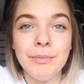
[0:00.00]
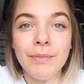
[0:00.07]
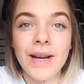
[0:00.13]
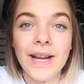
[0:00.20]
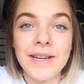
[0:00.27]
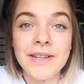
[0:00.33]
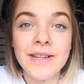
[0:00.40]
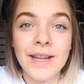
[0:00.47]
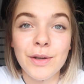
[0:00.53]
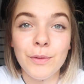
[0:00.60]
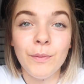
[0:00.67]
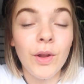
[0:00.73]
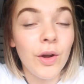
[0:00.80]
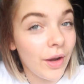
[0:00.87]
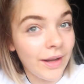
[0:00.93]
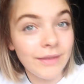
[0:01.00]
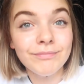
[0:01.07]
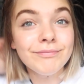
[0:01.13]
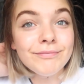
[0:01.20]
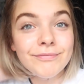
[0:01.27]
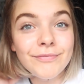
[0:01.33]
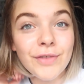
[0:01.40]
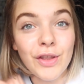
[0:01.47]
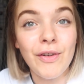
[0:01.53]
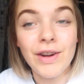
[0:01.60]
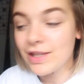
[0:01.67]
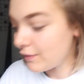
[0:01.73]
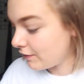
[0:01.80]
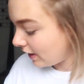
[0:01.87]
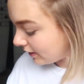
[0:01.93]
Um, I didn't end up vlogging for the
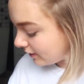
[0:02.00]
rest of